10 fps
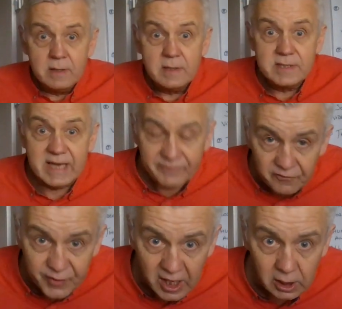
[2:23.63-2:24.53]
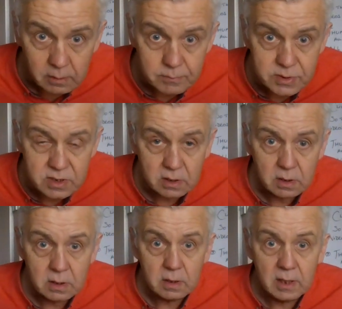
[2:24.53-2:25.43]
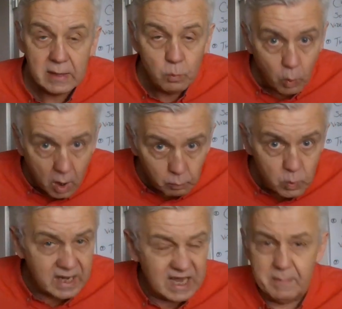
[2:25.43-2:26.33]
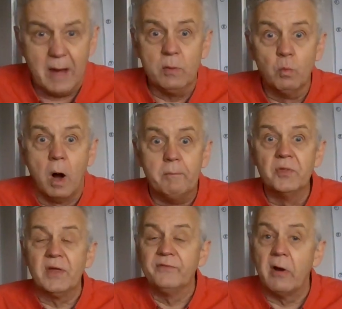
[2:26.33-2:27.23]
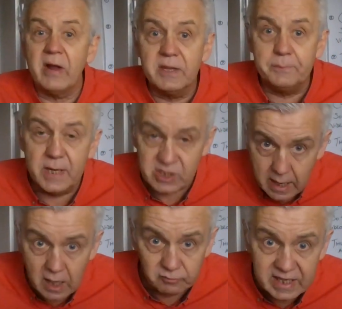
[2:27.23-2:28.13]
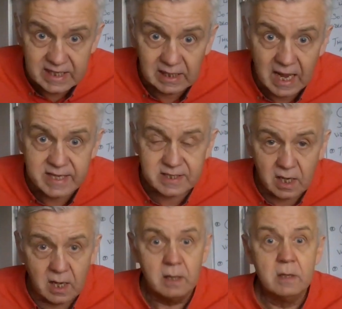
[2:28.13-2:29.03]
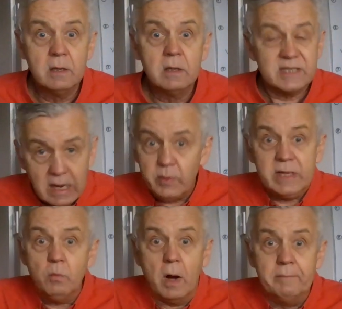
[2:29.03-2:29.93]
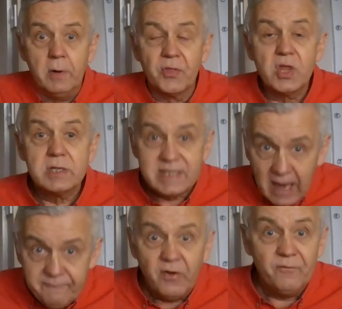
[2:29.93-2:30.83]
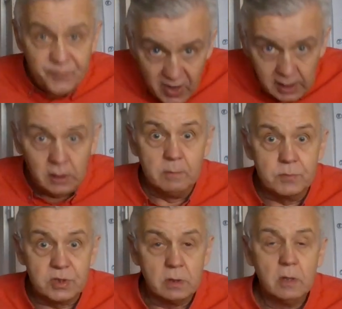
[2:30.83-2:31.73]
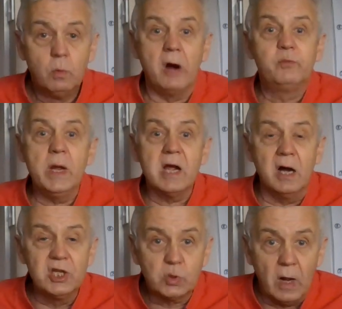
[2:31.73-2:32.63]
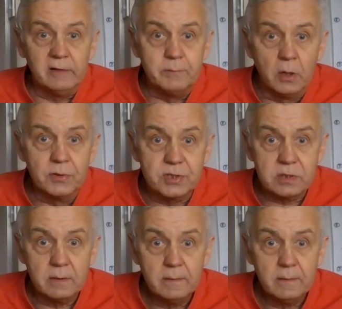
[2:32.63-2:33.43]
Seven films in 1 week. It might have been 1 month. I've not read the piece yet. I'll read it later. Say within 1 month. Seven films. What have we got in 12 months?